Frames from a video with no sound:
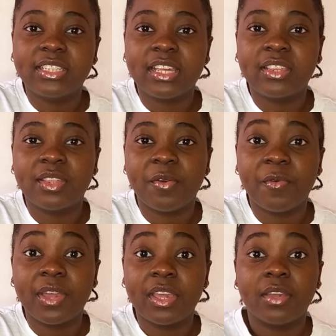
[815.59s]
and the
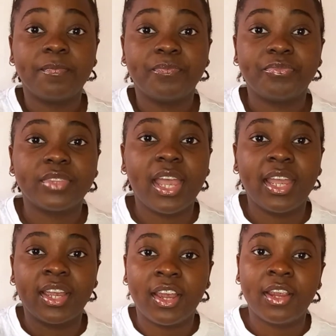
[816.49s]
way I
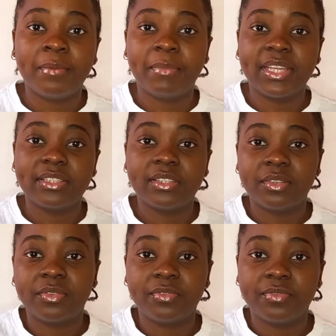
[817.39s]
carry myself,